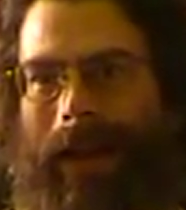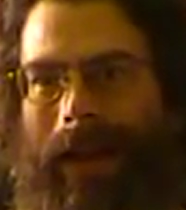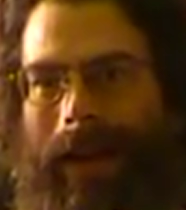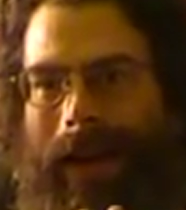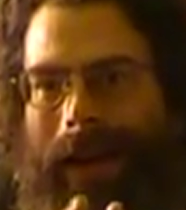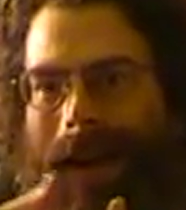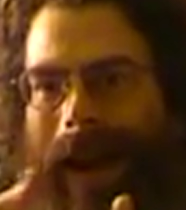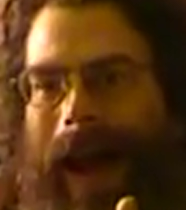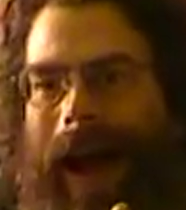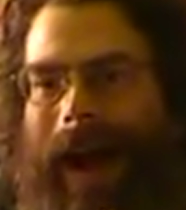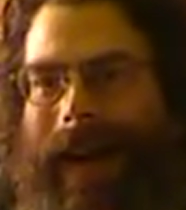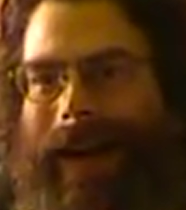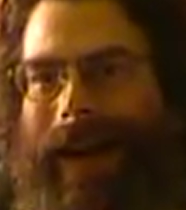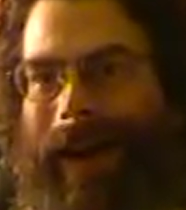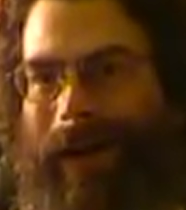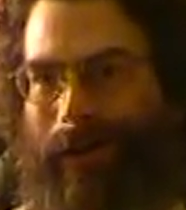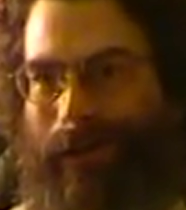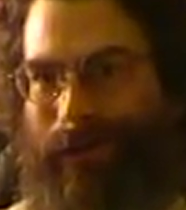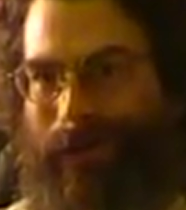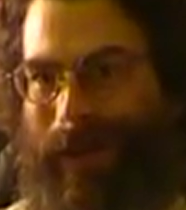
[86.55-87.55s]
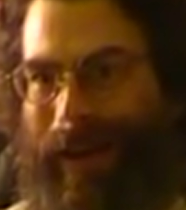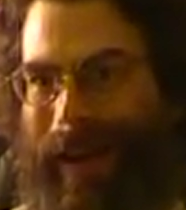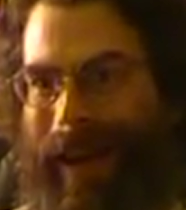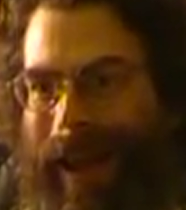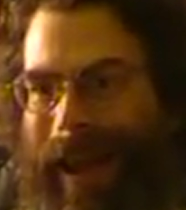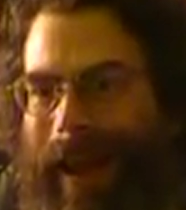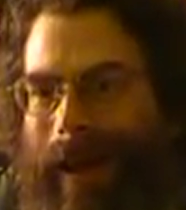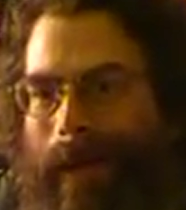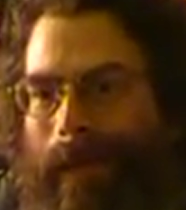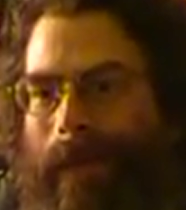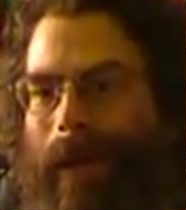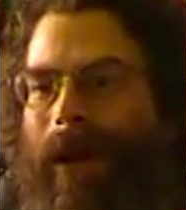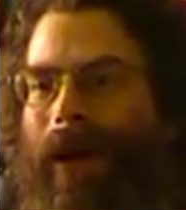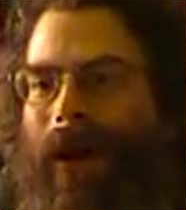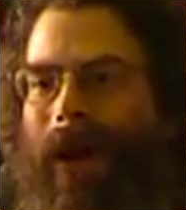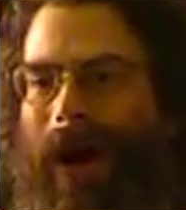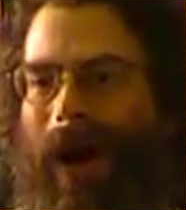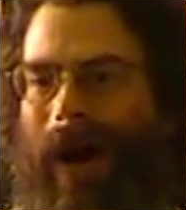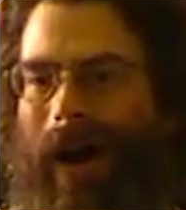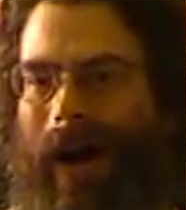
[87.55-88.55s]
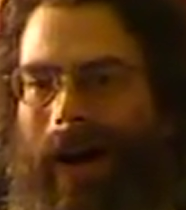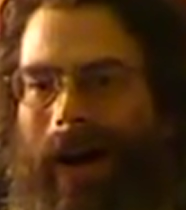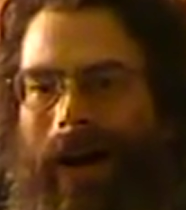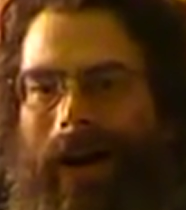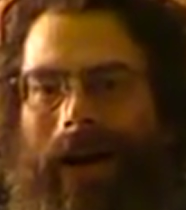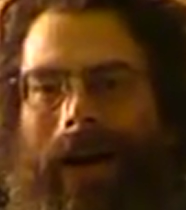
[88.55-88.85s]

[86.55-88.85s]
getting knocked out of the game uh,